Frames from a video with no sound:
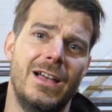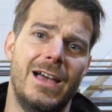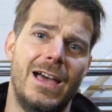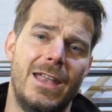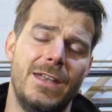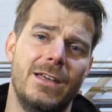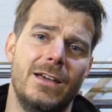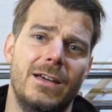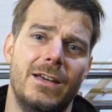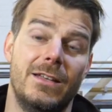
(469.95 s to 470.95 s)
and
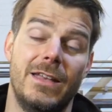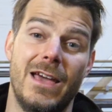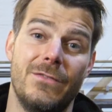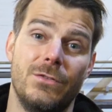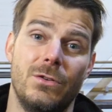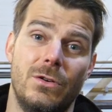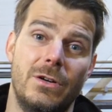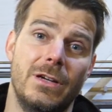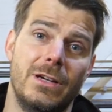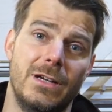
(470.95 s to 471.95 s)

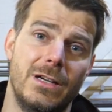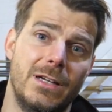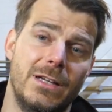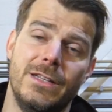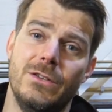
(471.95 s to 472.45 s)
therefore